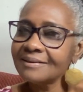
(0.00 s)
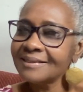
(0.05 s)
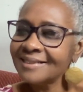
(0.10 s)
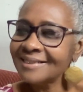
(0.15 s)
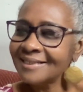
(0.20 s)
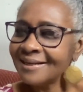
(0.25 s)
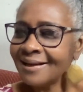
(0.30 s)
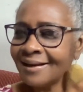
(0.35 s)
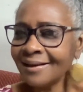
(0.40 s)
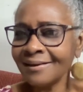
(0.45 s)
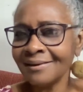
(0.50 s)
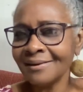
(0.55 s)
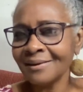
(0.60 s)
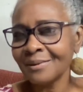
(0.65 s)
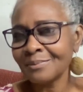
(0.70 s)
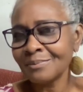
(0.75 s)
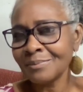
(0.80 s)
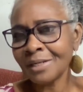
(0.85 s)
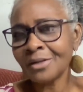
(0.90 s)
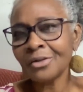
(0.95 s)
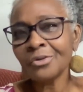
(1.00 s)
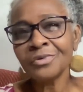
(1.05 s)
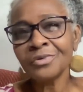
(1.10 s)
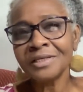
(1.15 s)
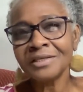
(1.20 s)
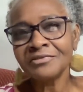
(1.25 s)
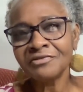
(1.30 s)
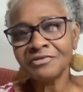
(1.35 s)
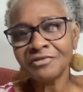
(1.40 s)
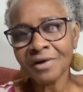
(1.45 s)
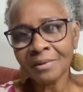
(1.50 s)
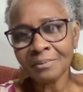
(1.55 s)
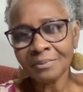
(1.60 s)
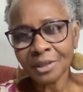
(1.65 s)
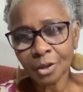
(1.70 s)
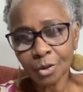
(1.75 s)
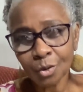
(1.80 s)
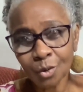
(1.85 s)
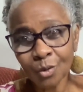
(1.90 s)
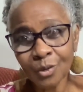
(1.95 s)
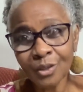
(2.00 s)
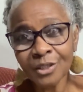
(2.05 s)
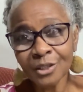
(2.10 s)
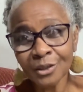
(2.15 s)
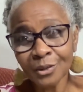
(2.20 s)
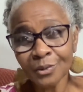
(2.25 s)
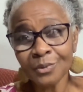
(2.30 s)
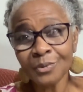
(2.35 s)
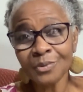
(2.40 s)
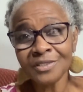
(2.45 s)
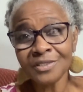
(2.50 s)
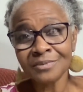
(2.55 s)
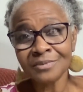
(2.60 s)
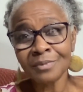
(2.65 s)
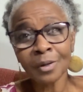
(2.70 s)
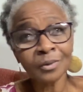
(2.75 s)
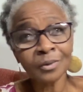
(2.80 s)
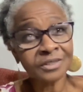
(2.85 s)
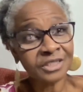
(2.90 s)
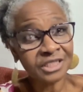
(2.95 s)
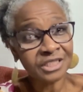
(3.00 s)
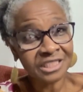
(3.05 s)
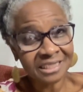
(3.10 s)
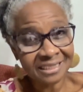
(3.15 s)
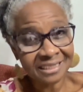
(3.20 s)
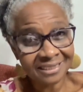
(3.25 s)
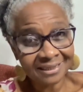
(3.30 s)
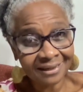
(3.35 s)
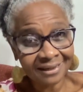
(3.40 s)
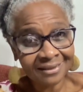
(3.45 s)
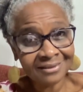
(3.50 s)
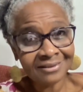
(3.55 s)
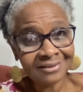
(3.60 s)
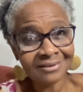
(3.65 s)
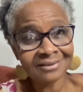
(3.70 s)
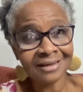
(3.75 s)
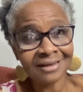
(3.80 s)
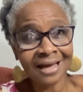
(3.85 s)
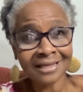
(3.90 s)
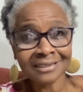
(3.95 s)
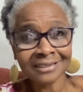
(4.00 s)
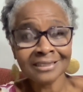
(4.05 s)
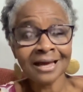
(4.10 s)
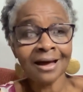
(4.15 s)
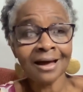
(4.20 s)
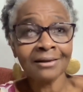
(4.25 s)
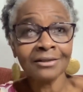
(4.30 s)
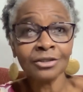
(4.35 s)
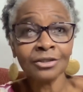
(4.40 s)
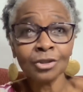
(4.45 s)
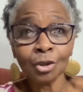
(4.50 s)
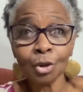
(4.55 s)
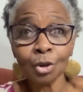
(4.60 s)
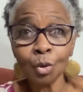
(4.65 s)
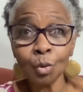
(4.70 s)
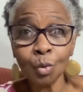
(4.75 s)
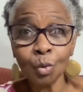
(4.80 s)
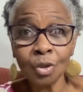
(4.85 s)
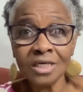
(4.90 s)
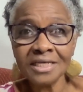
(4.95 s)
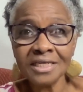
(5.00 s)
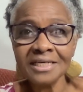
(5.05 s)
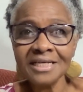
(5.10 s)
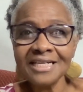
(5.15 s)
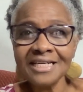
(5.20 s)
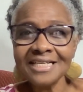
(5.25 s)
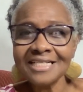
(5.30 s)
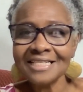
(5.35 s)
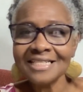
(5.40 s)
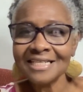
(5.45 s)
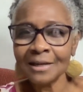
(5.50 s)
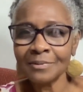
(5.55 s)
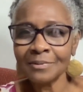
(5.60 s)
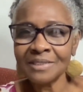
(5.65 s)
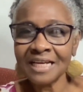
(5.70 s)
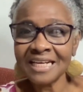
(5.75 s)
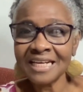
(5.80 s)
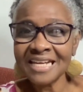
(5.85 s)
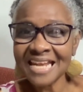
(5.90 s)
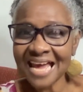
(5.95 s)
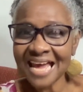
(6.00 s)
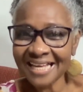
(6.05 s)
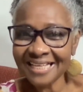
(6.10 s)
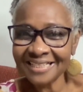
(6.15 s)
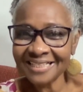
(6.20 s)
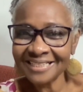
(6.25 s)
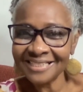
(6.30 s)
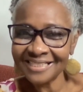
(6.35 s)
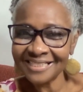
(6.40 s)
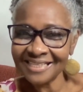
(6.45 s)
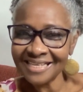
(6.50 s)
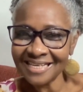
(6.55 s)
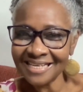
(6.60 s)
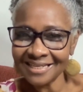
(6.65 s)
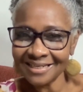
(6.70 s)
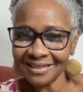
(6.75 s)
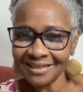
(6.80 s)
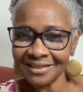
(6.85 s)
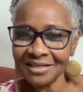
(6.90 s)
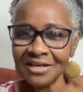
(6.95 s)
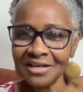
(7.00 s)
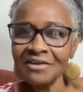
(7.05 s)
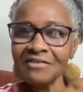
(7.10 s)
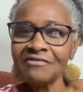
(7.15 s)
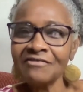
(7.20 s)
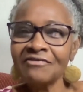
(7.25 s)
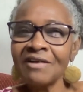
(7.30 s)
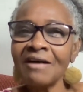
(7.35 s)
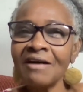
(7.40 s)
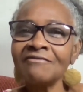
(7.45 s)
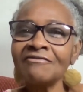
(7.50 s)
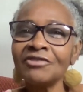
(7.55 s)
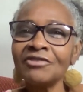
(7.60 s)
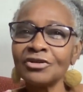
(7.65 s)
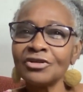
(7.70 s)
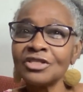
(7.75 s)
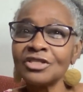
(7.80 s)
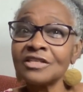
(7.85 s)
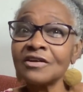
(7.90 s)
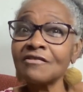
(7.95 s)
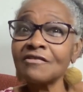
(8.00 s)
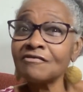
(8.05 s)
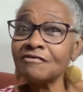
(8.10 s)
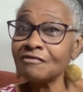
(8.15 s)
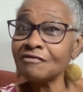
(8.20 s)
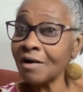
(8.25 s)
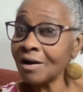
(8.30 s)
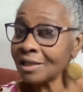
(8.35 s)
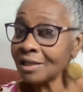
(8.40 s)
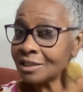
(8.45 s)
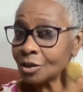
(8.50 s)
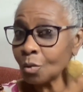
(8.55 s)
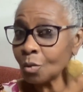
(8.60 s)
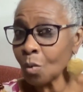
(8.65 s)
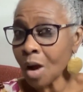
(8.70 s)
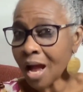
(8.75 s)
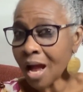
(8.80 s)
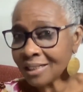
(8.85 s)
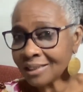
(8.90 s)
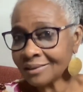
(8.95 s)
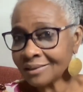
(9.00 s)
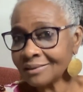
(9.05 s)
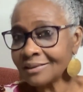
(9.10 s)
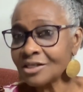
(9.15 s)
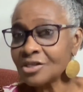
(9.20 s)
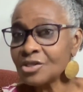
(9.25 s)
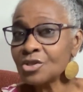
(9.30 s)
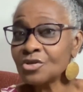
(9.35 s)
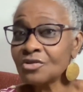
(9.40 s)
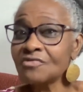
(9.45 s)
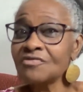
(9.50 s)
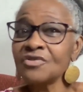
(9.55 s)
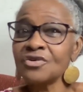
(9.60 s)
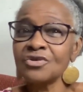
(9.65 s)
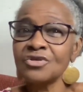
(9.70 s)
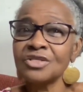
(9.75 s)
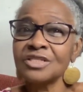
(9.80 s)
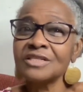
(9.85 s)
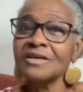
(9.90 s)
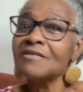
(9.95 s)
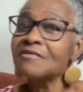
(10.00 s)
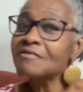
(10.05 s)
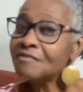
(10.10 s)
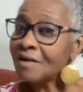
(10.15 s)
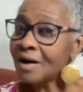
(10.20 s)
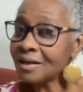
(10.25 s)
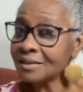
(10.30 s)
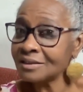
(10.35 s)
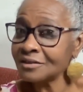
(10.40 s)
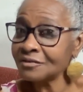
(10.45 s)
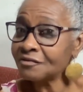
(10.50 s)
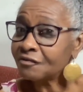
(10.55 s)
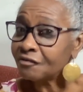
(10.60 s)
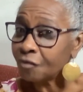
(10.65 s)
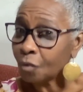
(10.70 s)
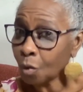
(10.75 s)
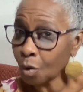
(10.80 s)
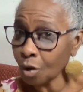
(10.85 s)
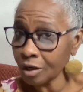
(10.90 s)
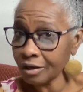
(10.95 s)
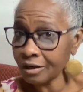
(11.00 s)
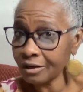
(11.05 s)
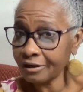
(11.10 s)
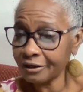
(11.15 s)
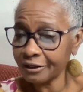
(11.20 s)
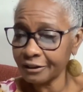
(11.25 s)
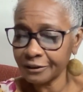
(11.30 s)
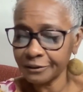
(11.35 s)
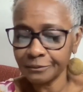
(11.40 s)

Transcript: Today, we're going to read from the good news about Jesus as according to Luke chapter 19 from verse 41 to verse 44.